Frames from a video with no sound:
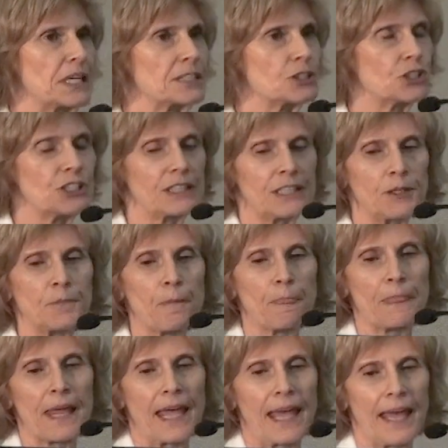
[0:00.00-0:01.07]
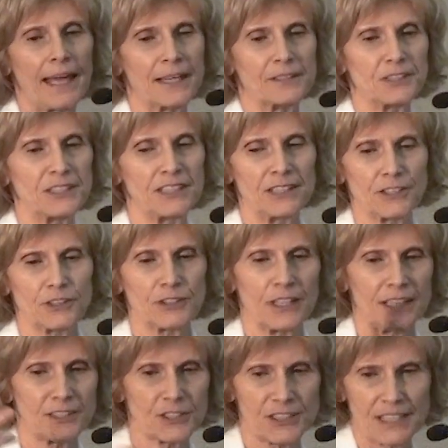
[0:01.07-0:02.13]
PhD. And
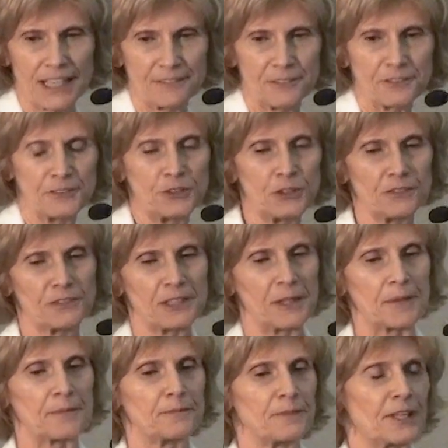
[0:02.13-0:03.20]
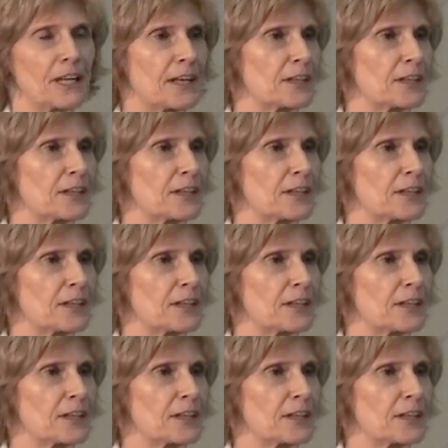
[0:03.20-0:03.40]
here I just have a few of them.